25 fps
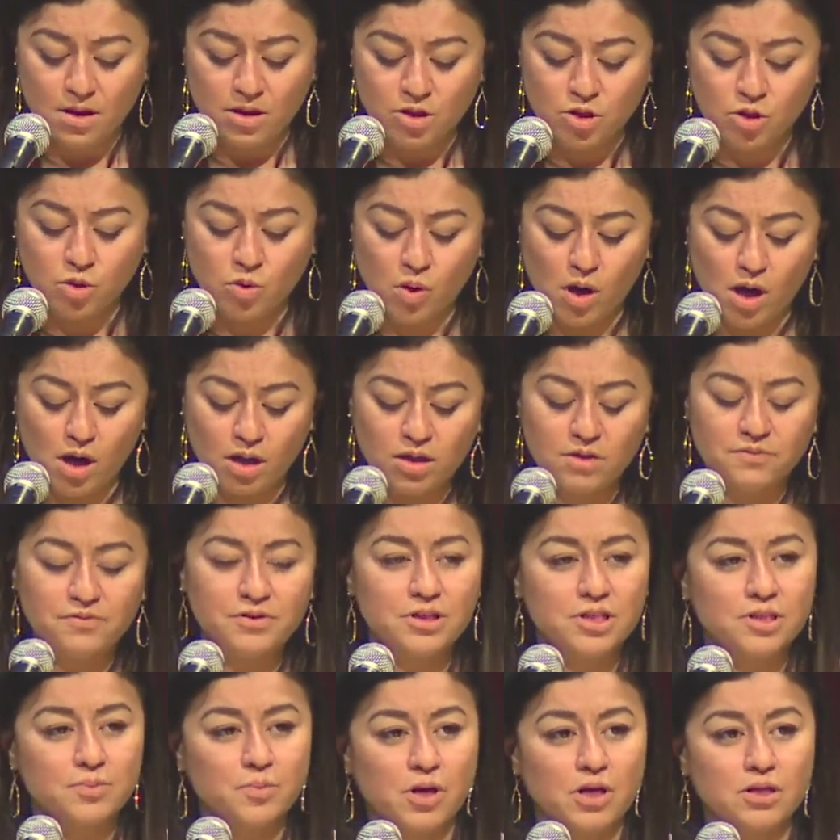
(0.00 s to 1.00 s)
To all of the
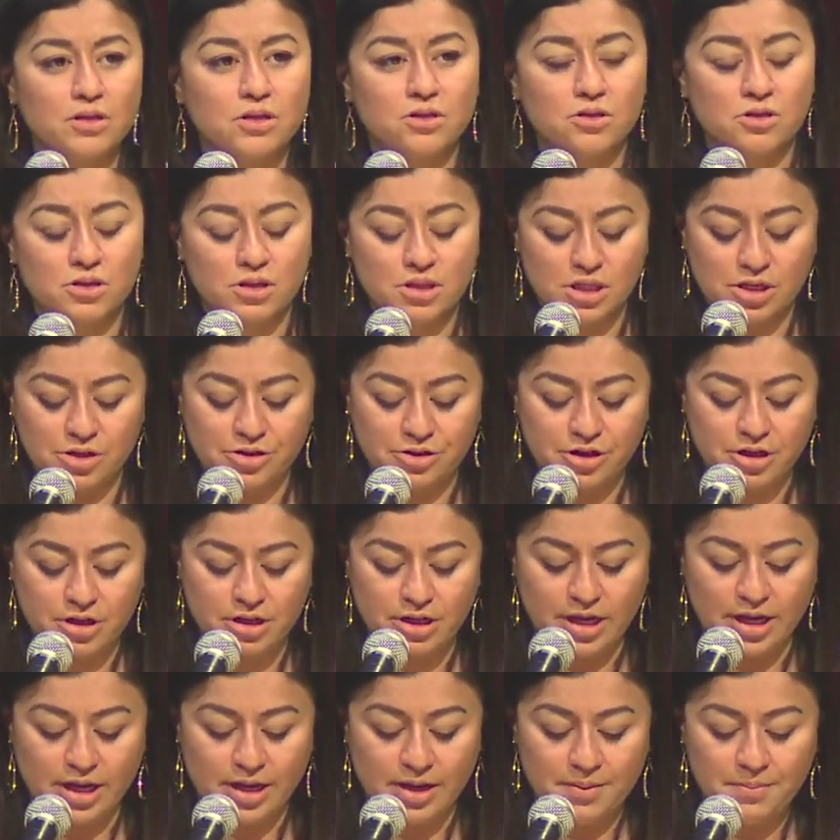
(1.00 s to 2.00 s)
sponsors here
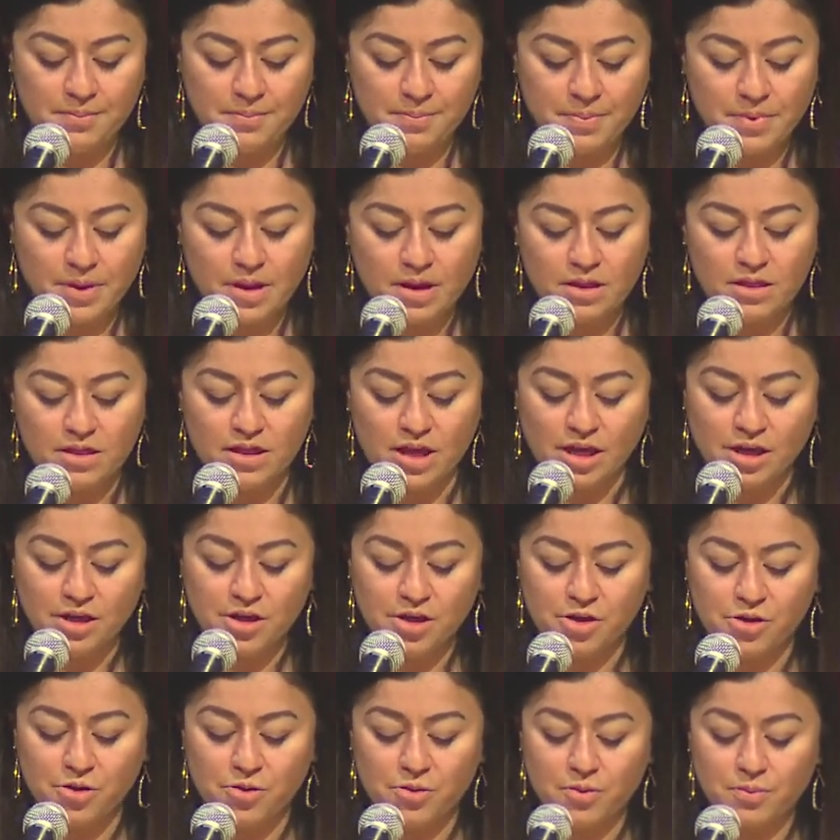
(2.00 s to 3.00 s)
today, thank
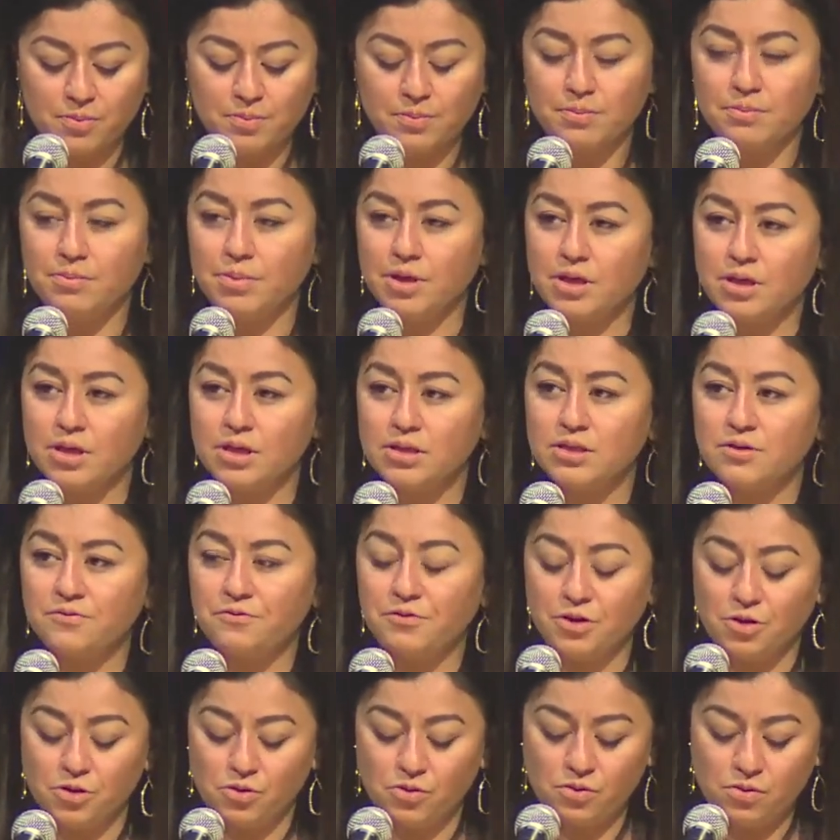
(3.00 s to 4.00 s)
you. Because of
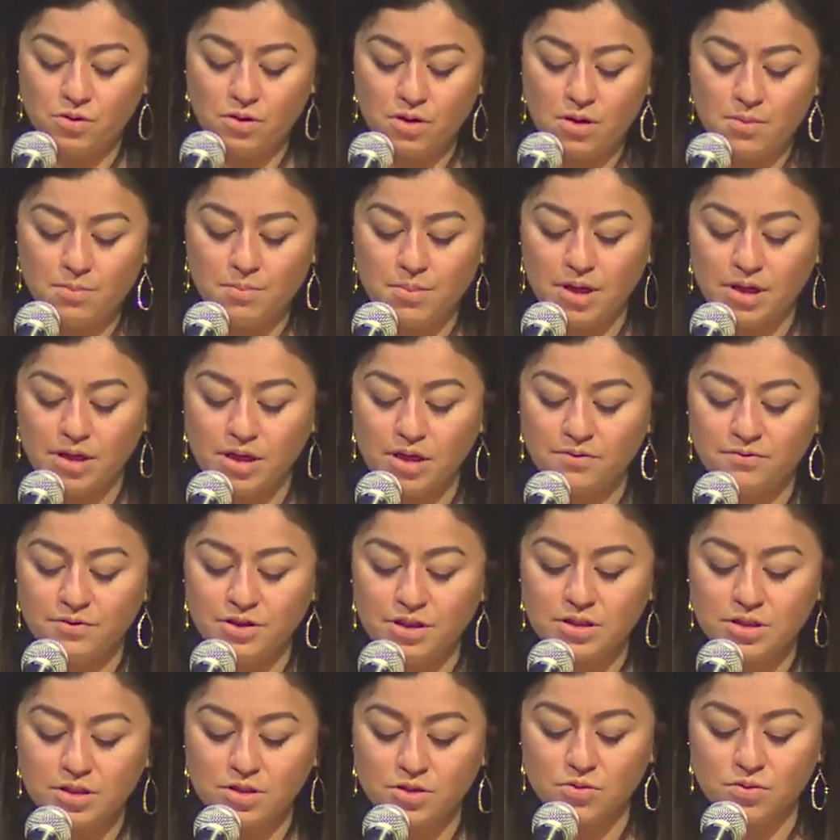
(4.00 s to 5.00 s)
you, many of
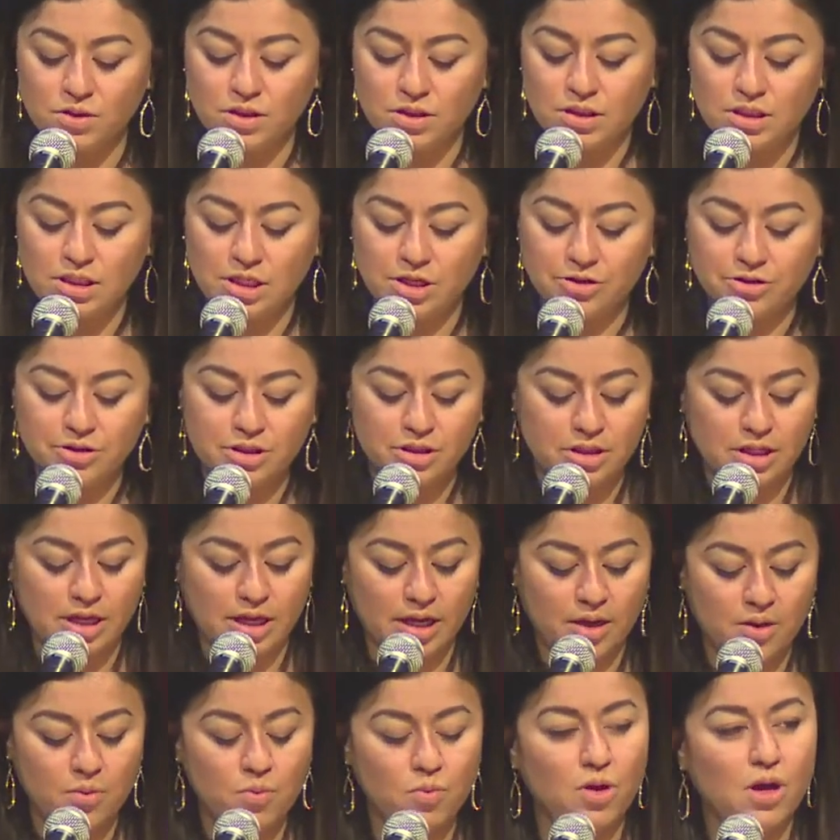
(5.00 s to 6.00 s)
these students here
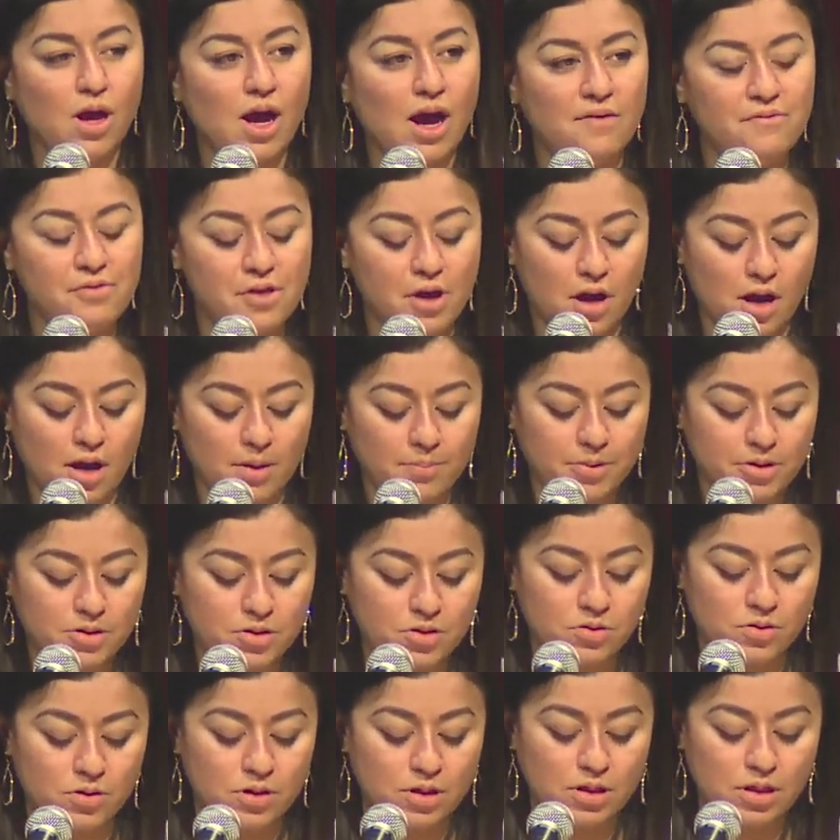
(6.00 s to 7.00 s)
today will have the
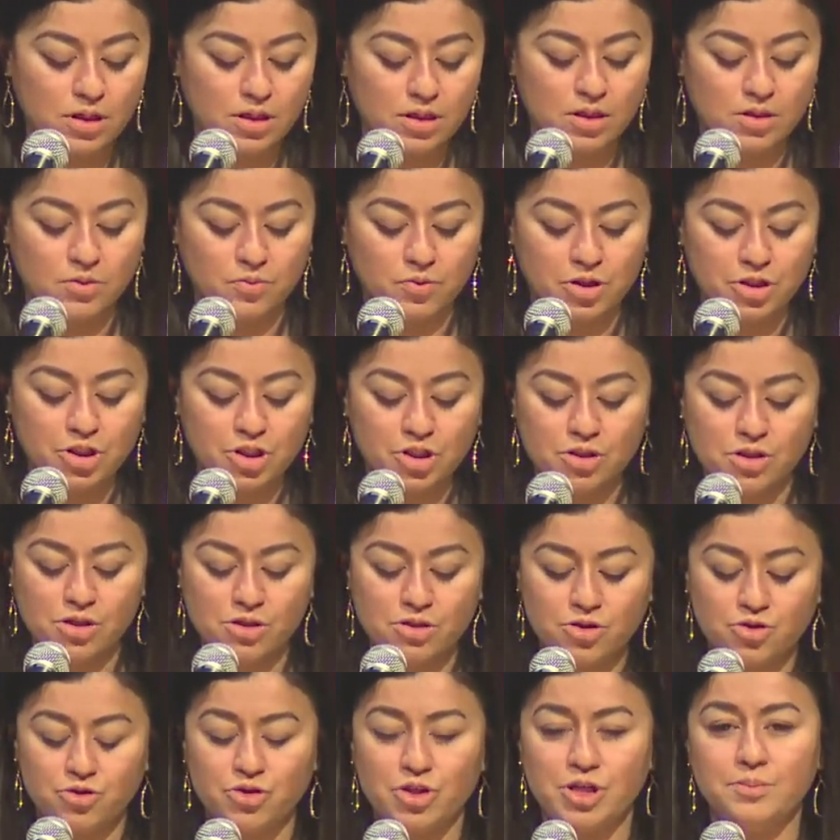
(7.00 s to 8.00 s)
opportunity to reach their
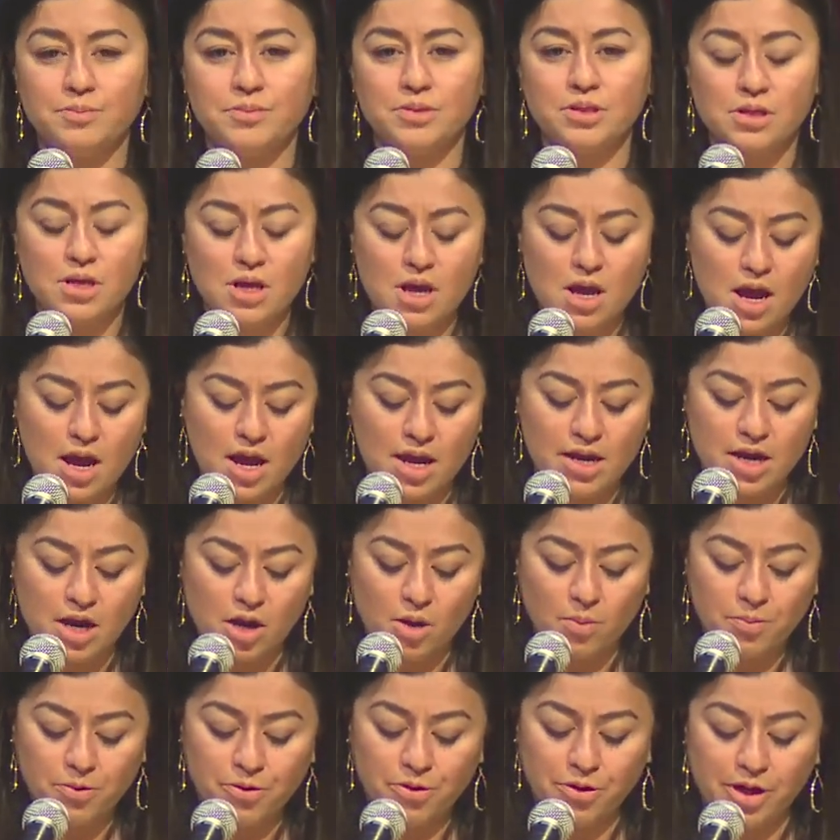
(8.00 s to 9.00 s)
dreams and
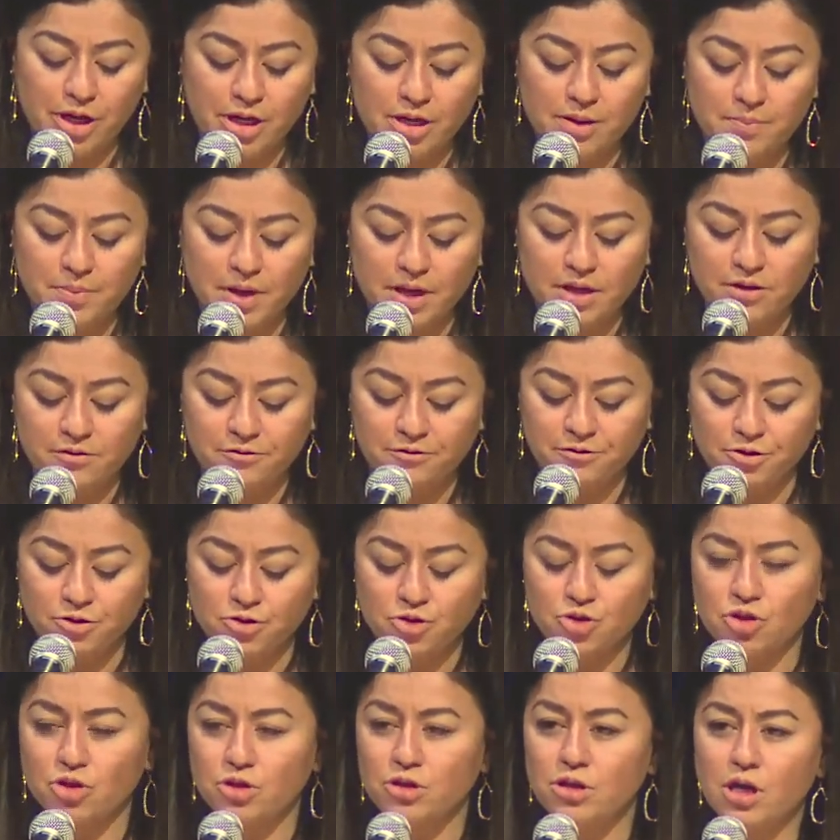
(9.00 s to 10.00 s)
help create a better
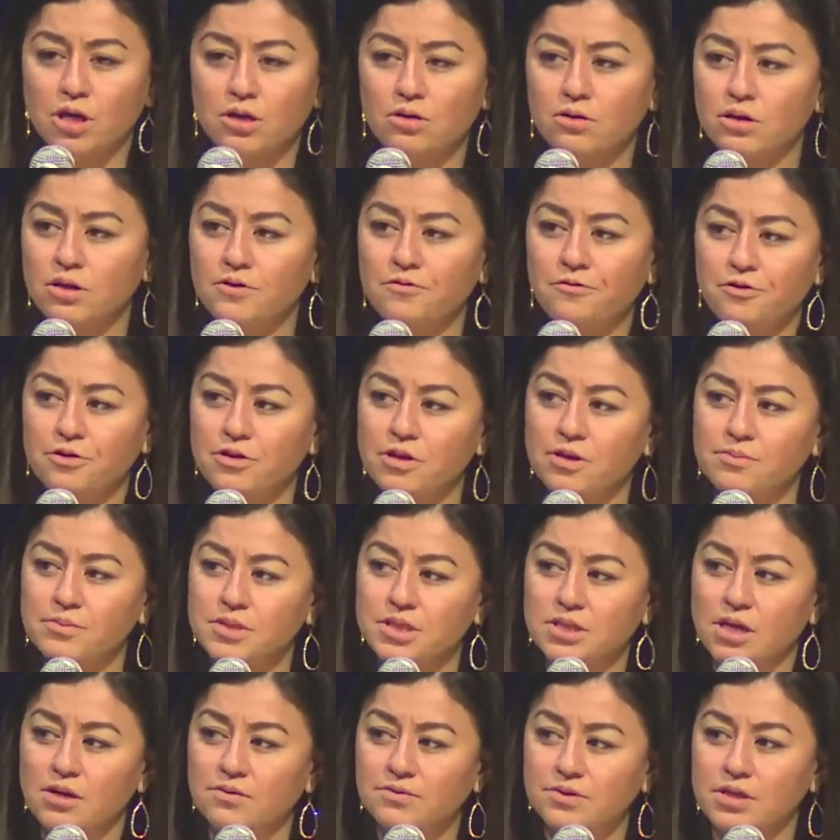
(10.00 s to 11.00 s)
future, not only for
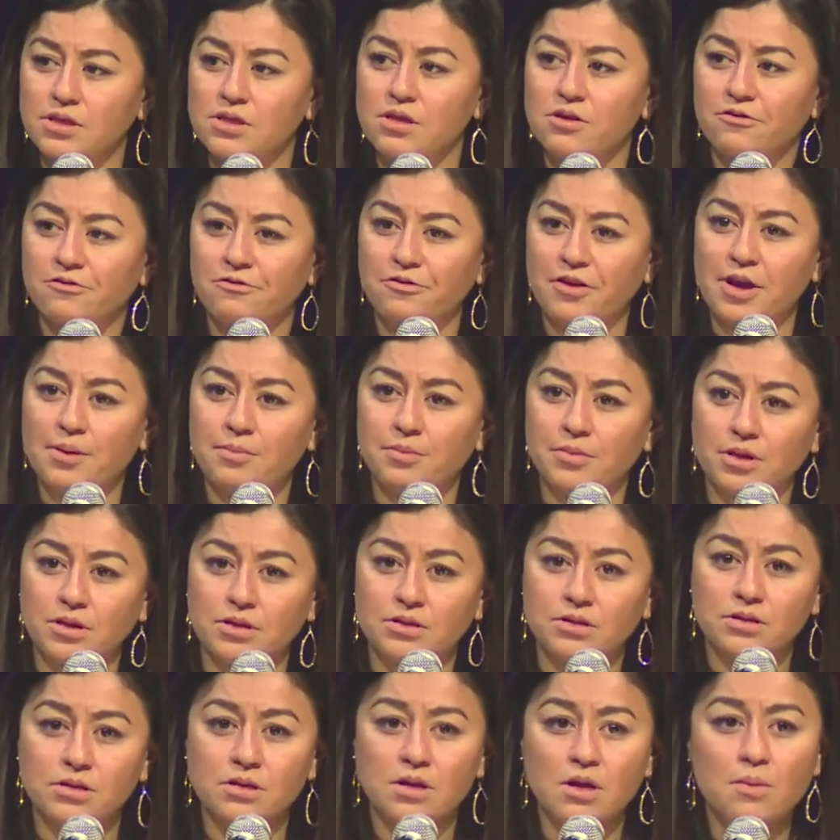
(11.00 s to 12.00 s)
themselves and their
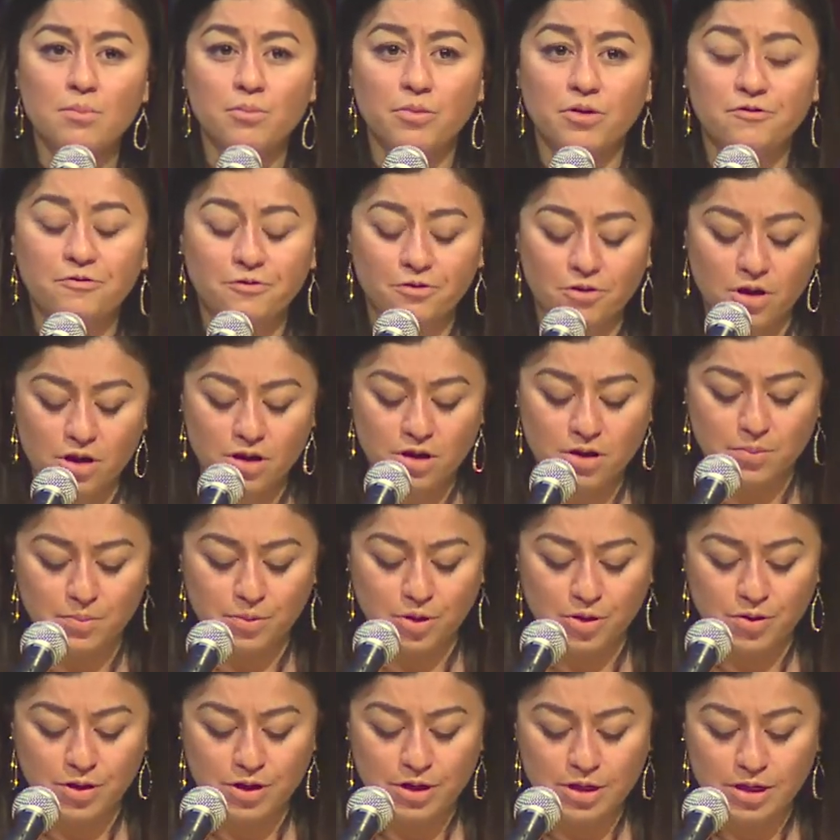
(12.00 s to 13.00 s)
families, but for our
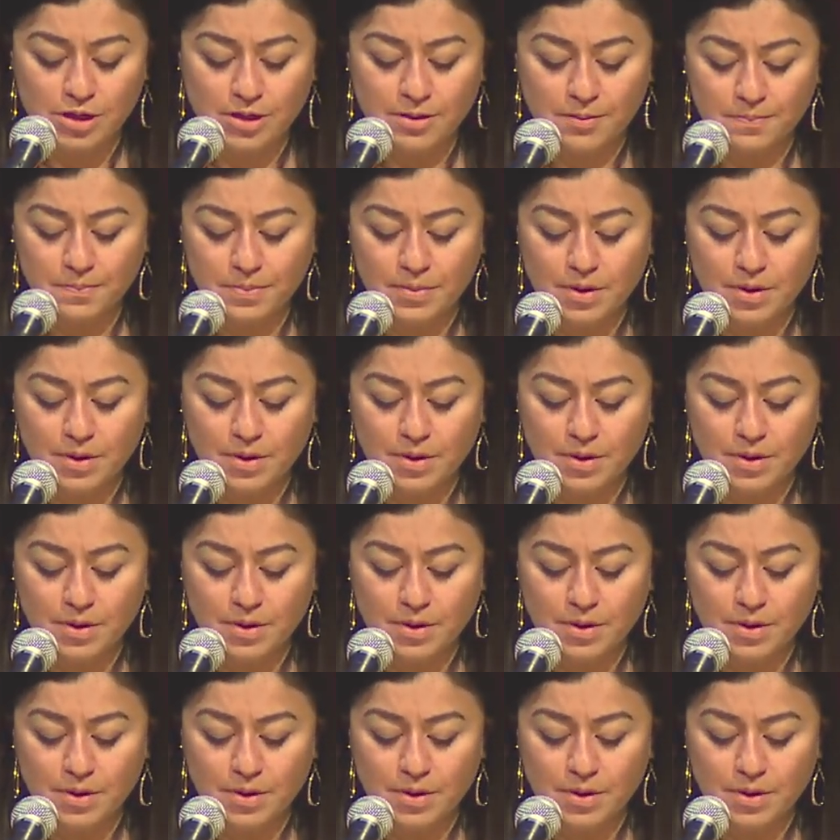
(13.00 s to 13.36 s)
community.